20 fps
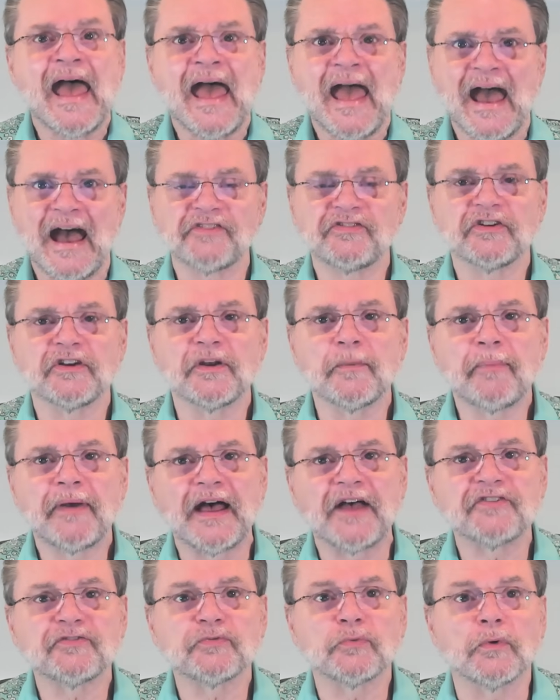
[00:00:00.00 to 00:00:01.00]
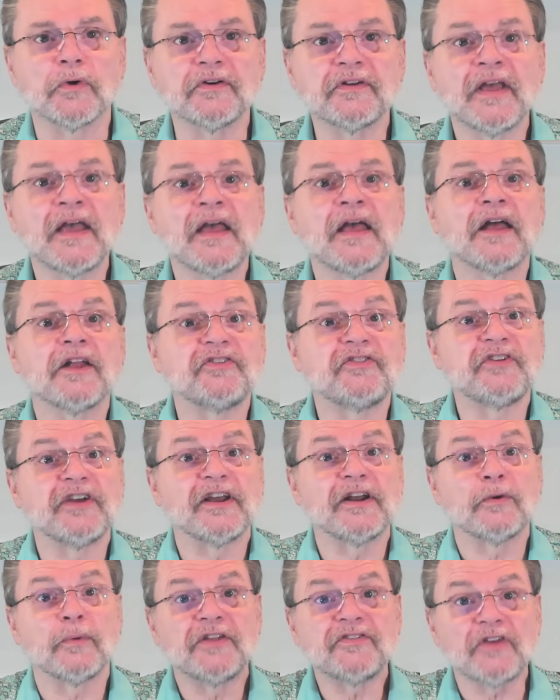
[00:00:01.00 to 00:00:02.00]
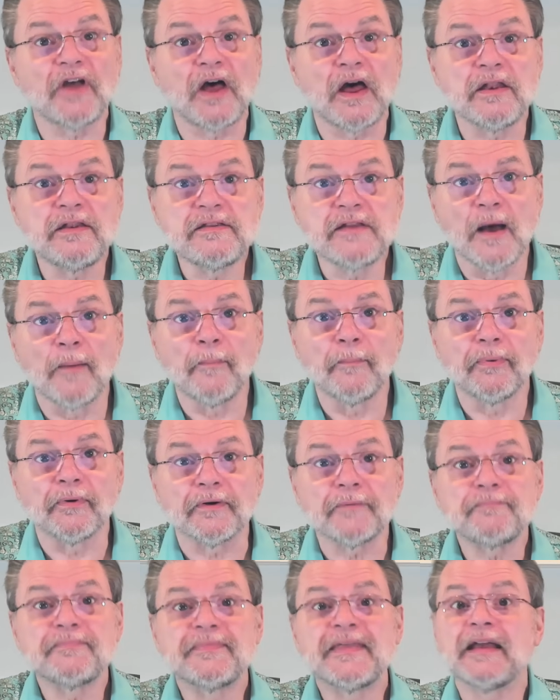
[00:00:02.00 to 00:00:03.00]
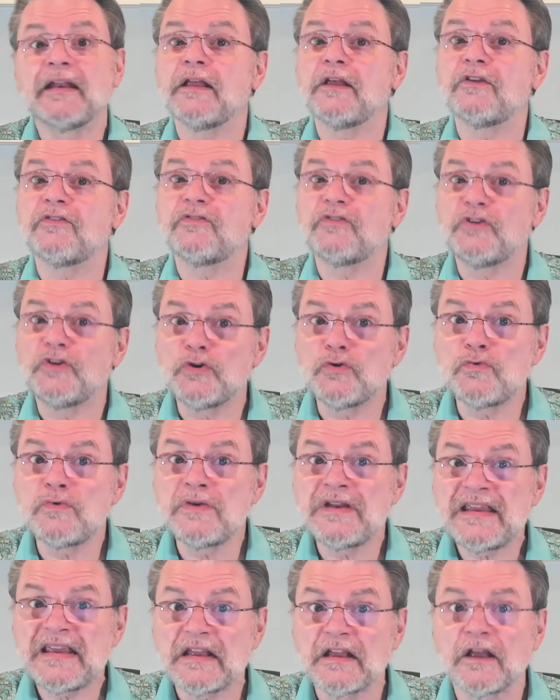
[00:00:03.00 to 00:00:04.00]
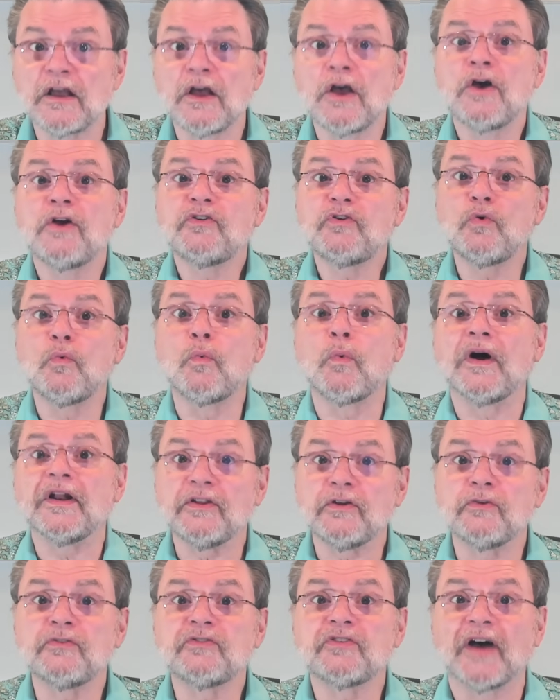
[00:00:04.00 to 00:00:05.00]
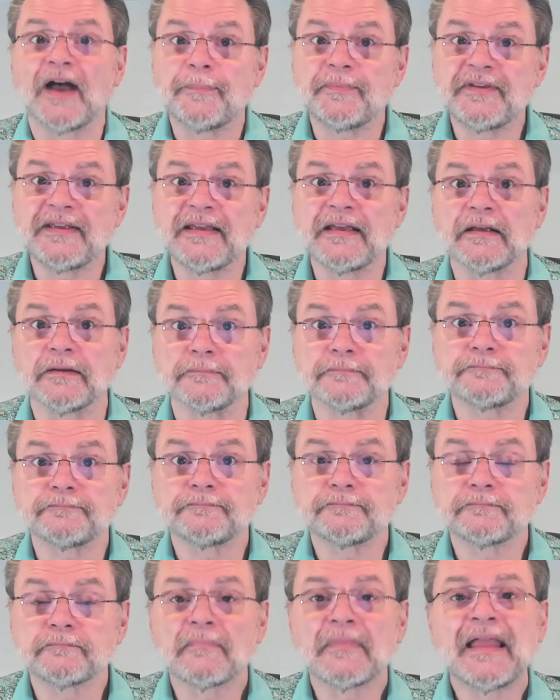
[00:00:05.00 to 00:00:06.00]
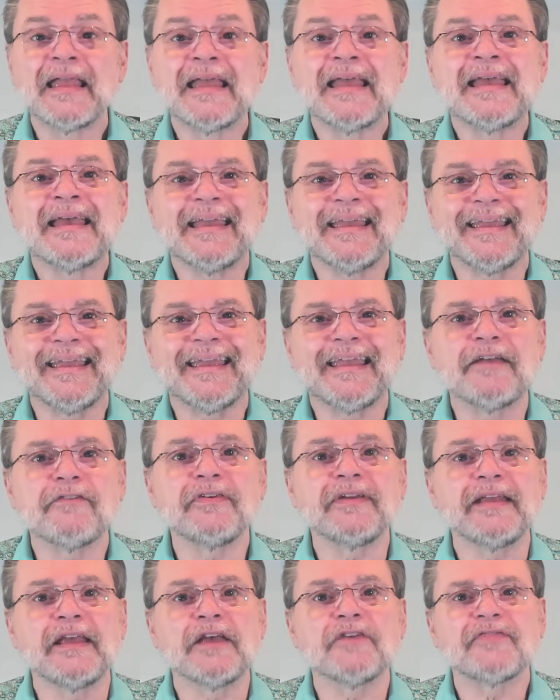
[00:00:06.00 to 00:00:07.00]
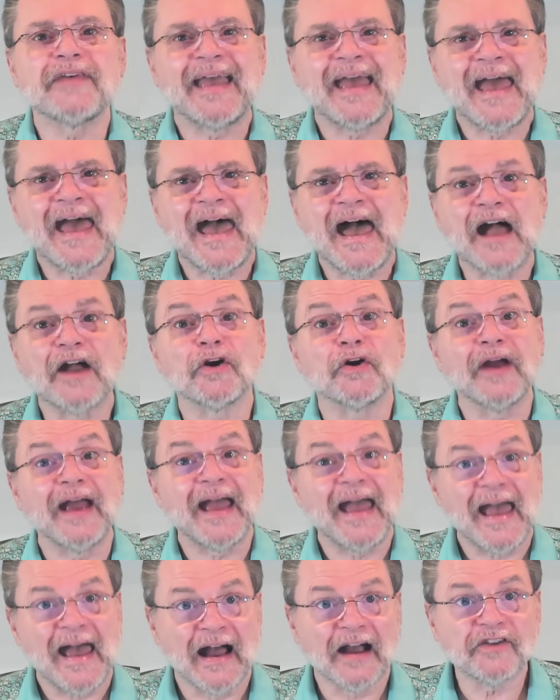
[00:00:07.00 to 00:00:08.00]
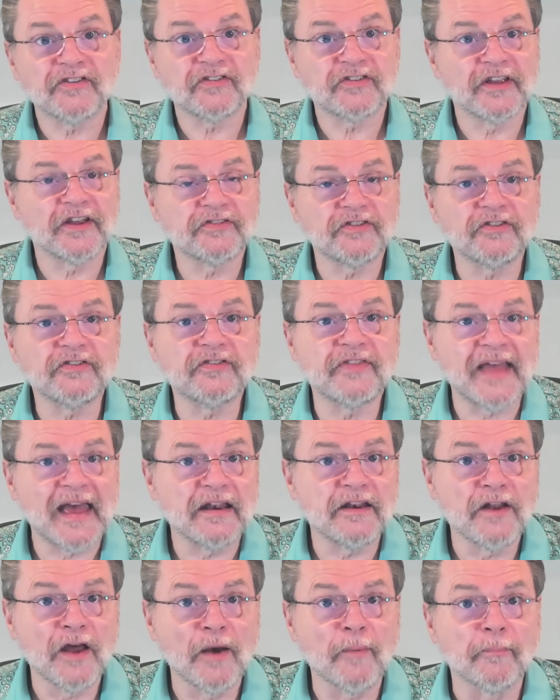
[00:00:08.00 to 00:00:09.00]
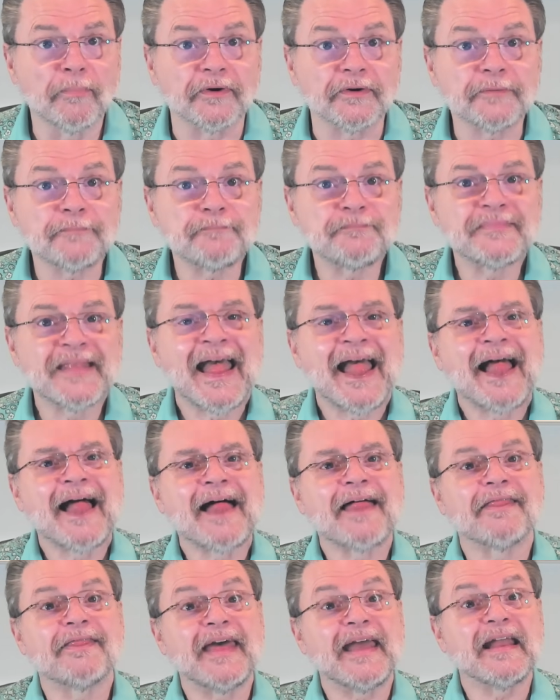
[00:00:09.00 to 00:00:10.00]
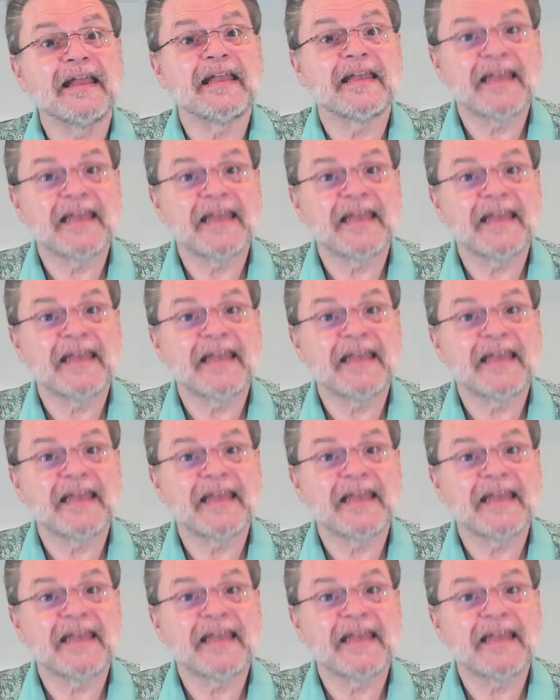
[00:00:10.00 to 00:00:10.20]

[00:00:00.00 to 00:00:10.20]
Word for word: hashing a password generates a number that is unique to what you typed in. Even if a hacker accesses that number, they